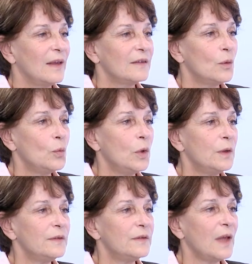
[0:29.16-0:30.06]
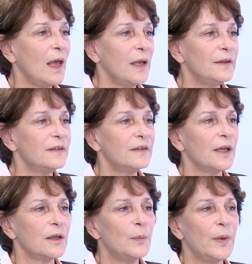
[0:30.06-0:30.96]
So how does
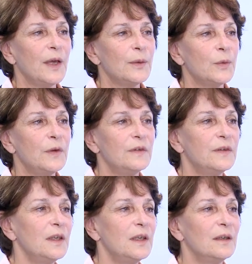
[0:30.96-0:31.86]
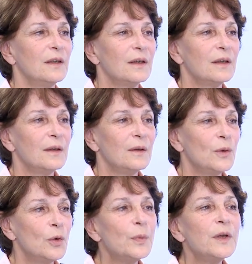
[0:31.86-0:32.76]
that compare with the
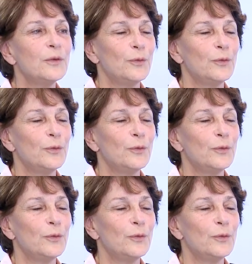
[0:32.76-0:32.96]
European